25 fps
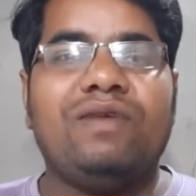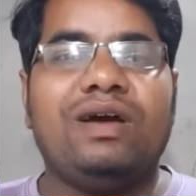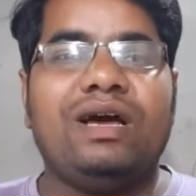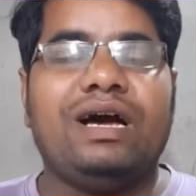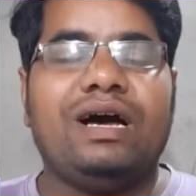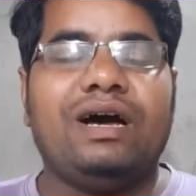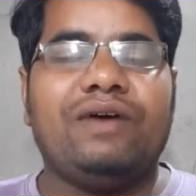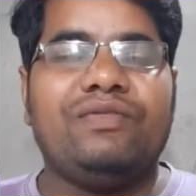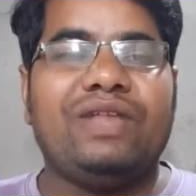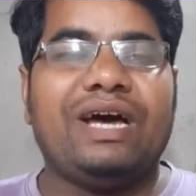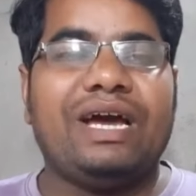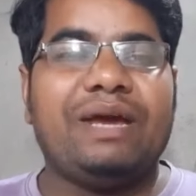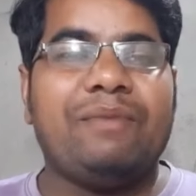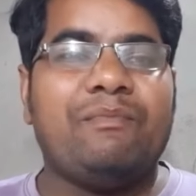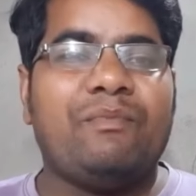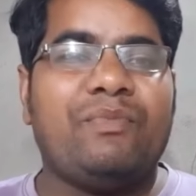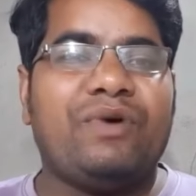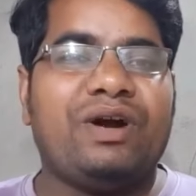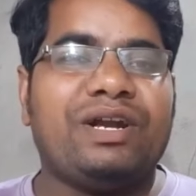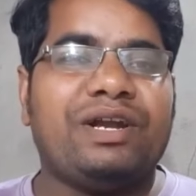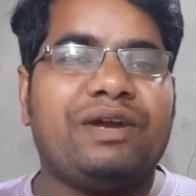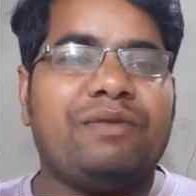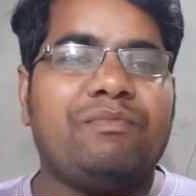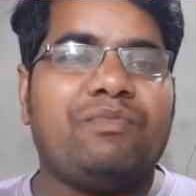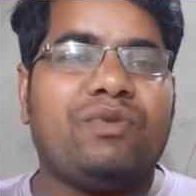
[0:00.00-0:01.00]
the
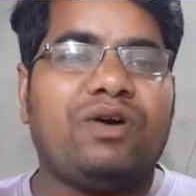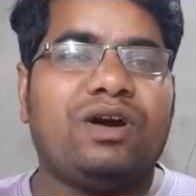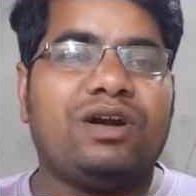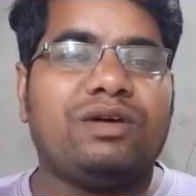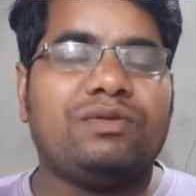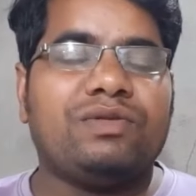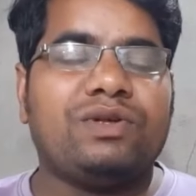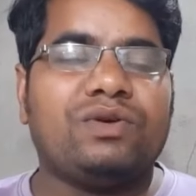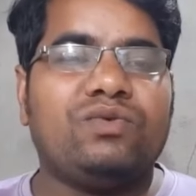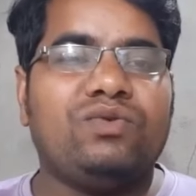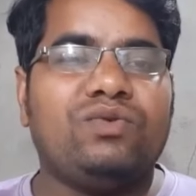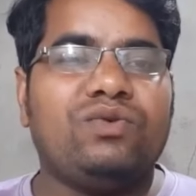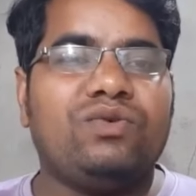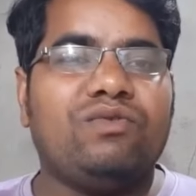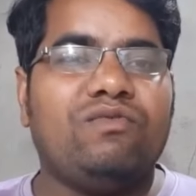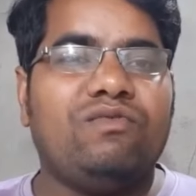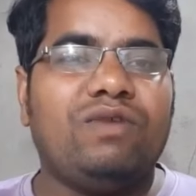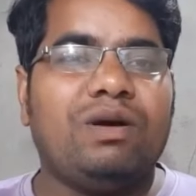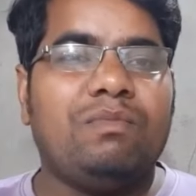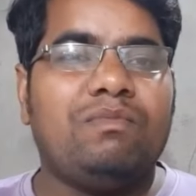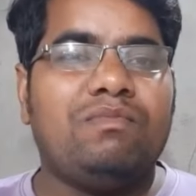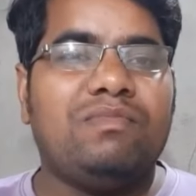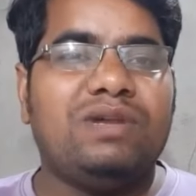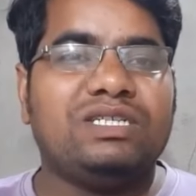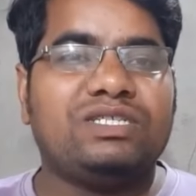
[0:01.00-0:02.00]
important part of the Google
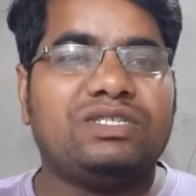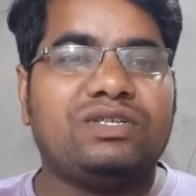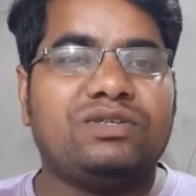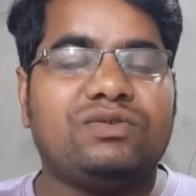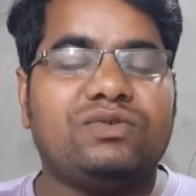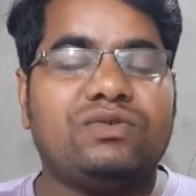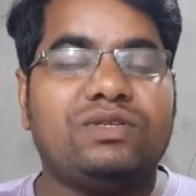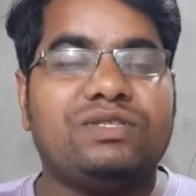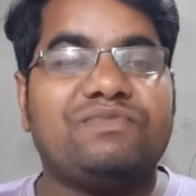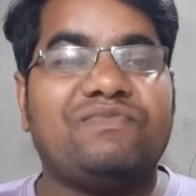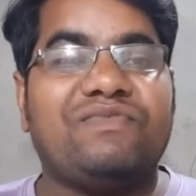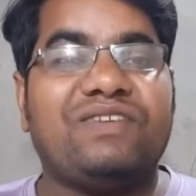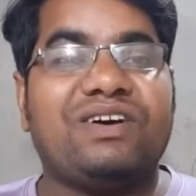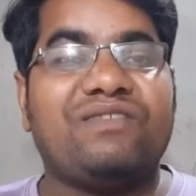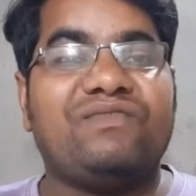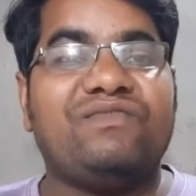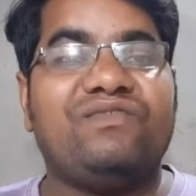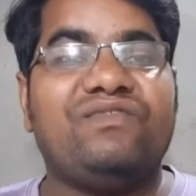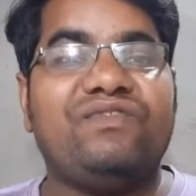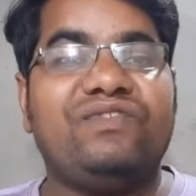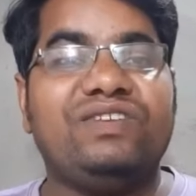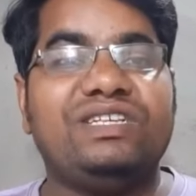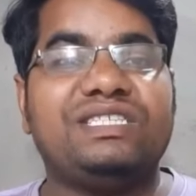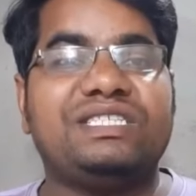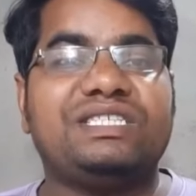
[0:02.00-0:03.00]
Webmaster tools, for
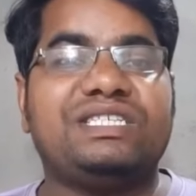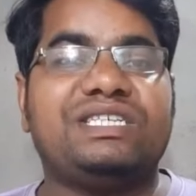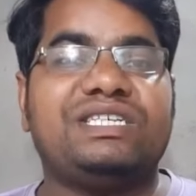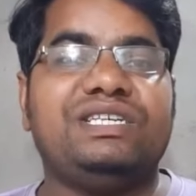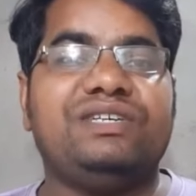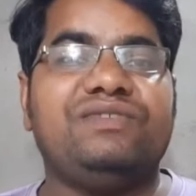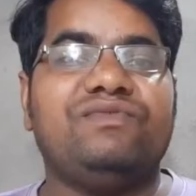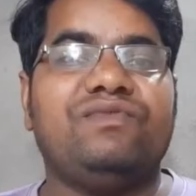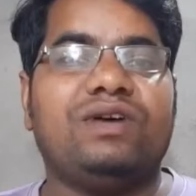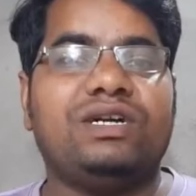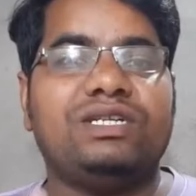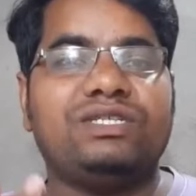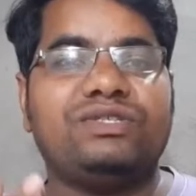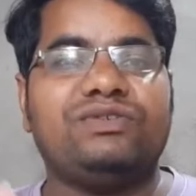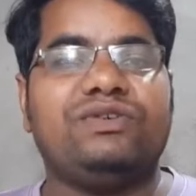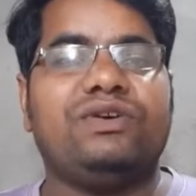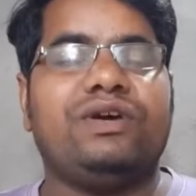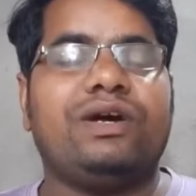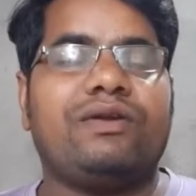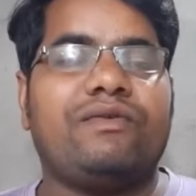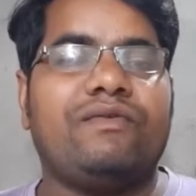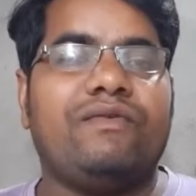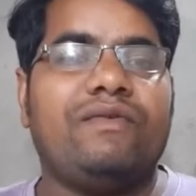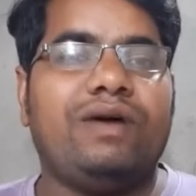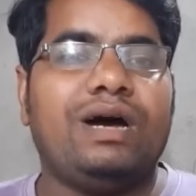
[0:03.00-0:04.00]
which keywords
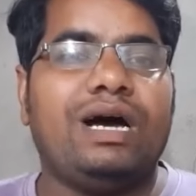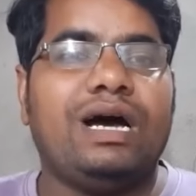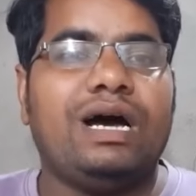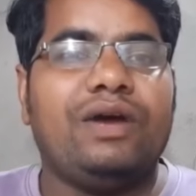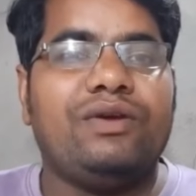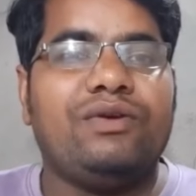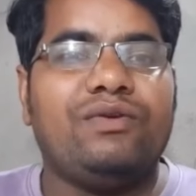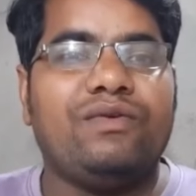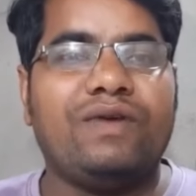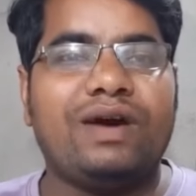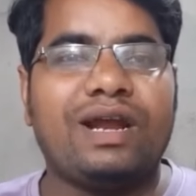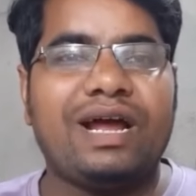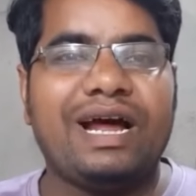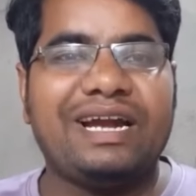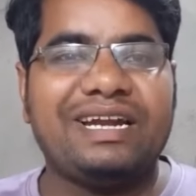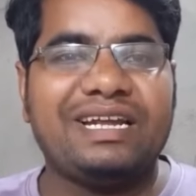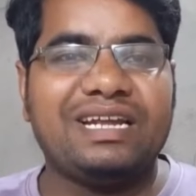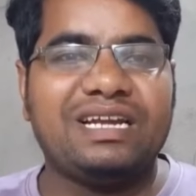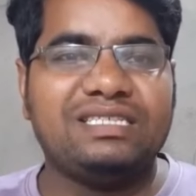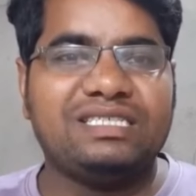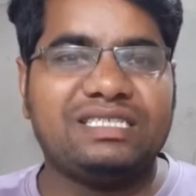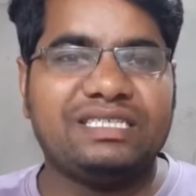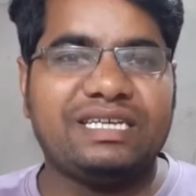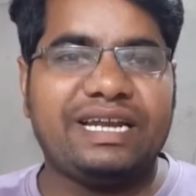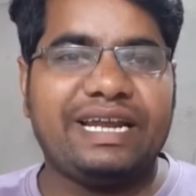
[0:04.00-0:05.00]
your
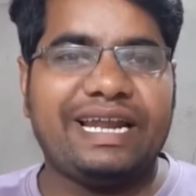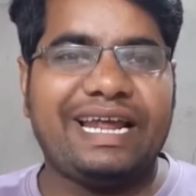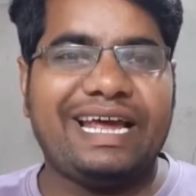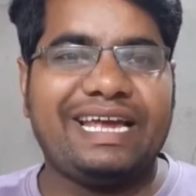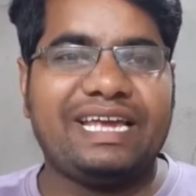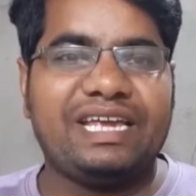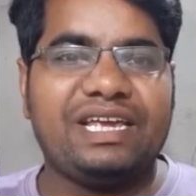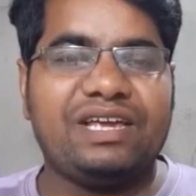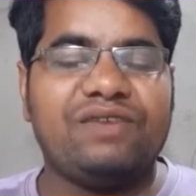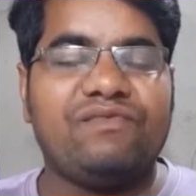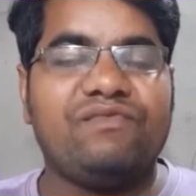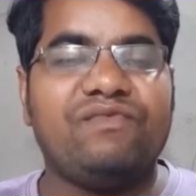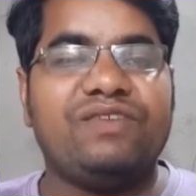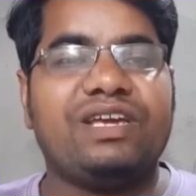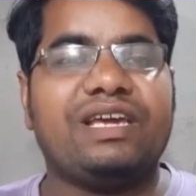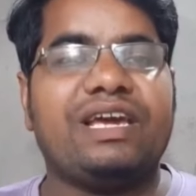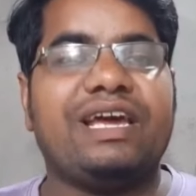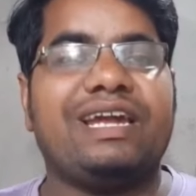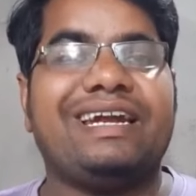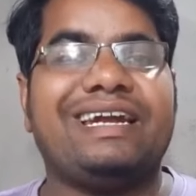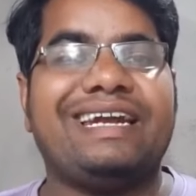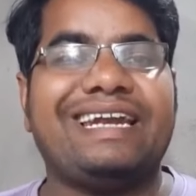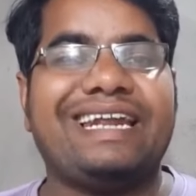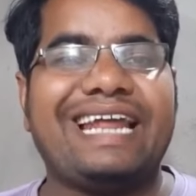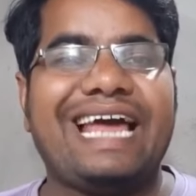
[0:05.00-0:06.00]
articles are ranking, we
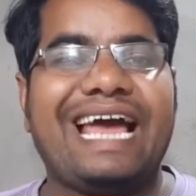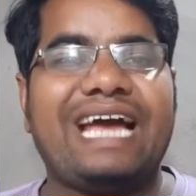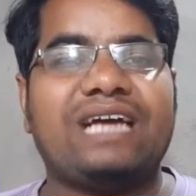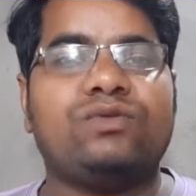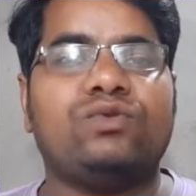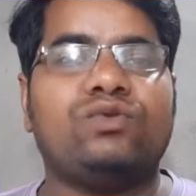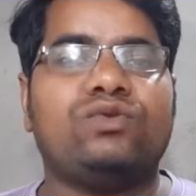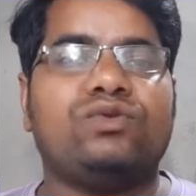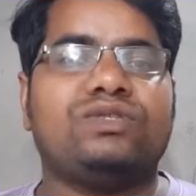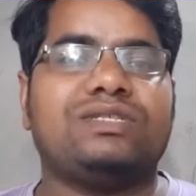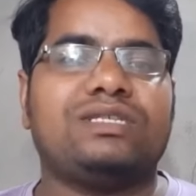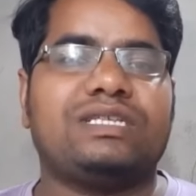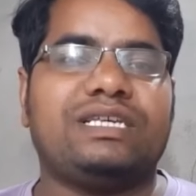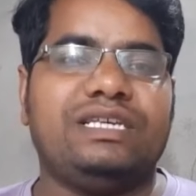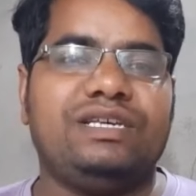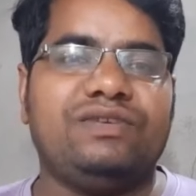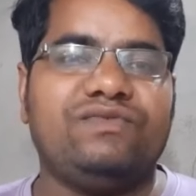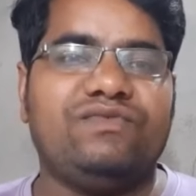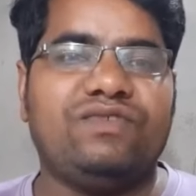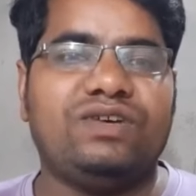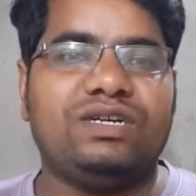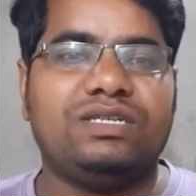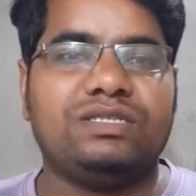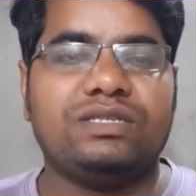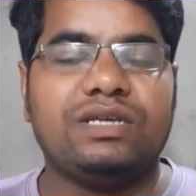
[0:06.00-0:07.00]
can track those
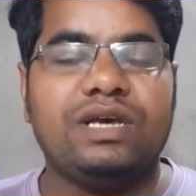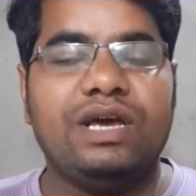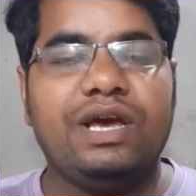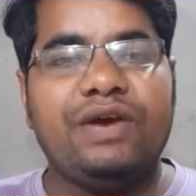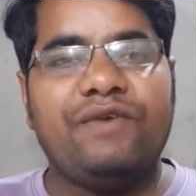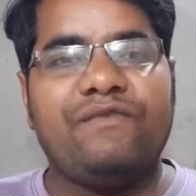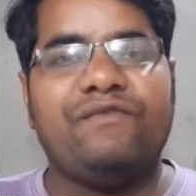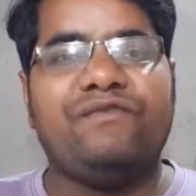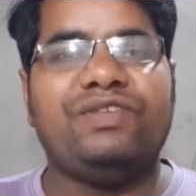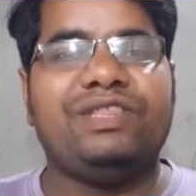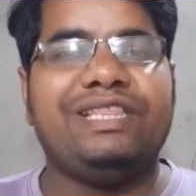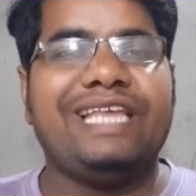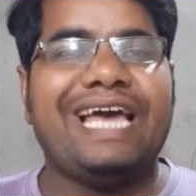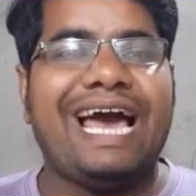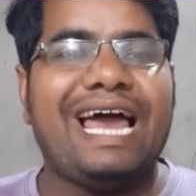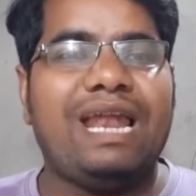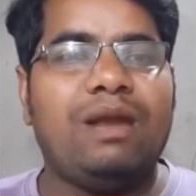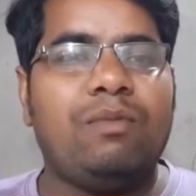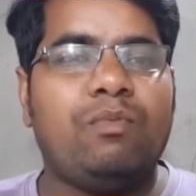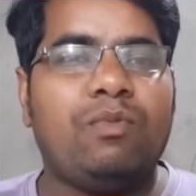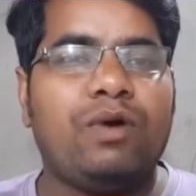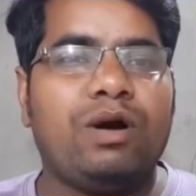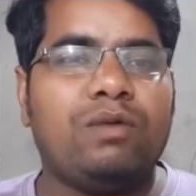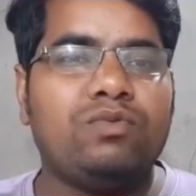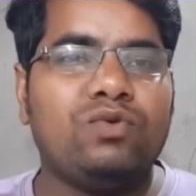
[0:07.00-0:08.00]
keywords with the
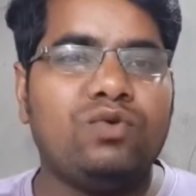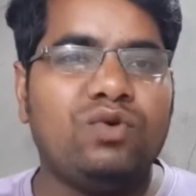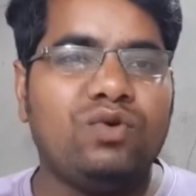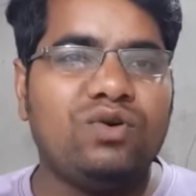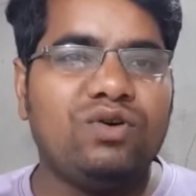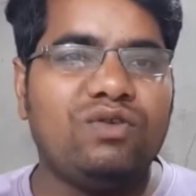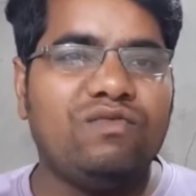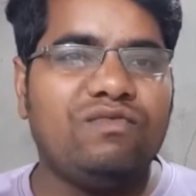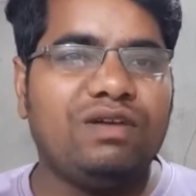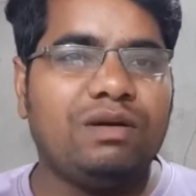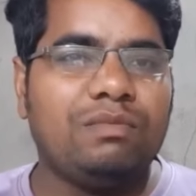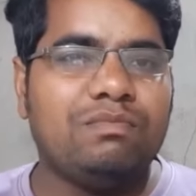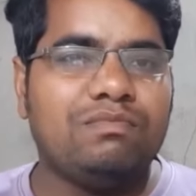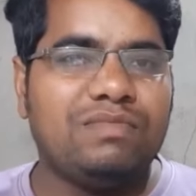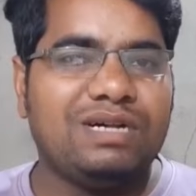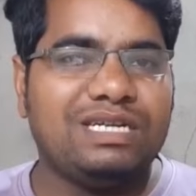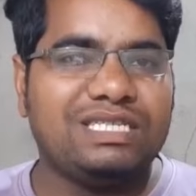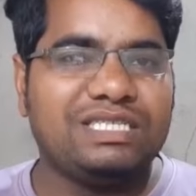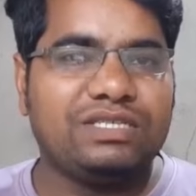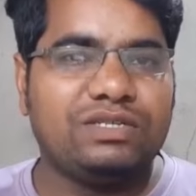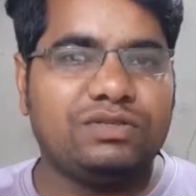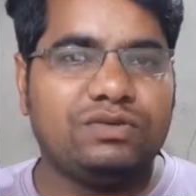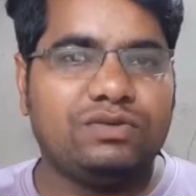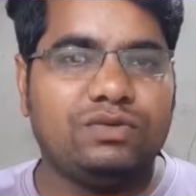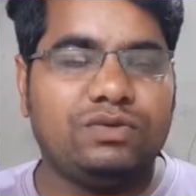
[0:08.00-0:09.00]
help of Google
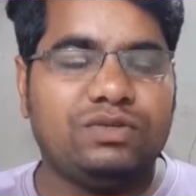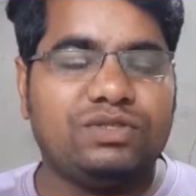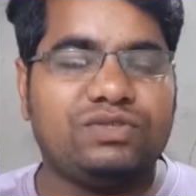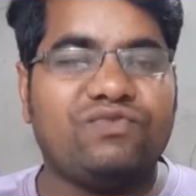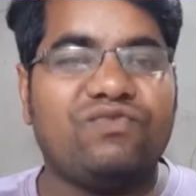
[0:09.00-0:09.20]
Webmaster tools.